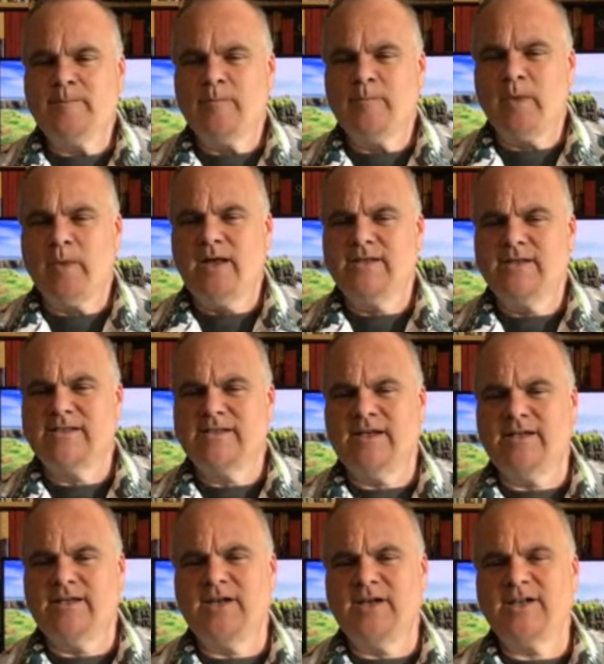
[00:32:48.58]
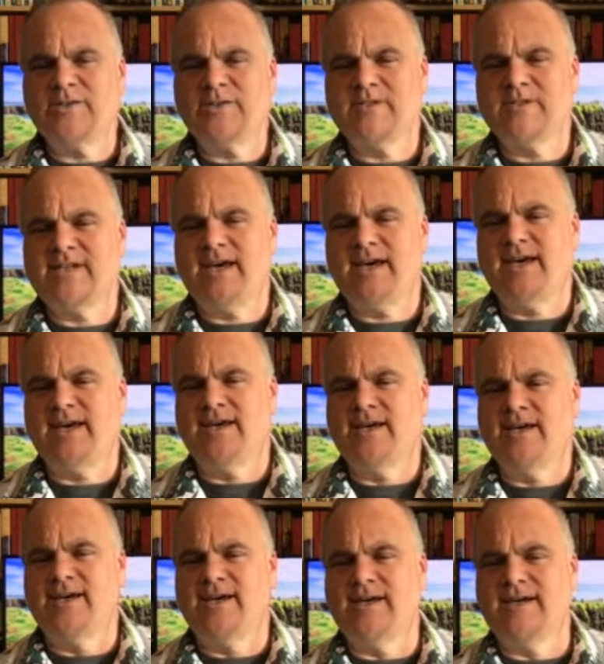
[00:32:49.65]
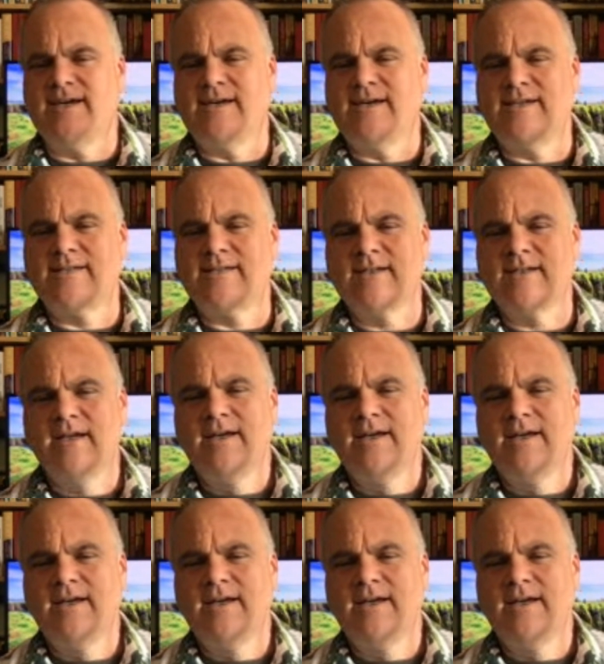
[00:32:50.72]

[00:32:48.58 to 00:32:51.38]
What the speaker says: Let's see. Joshua says,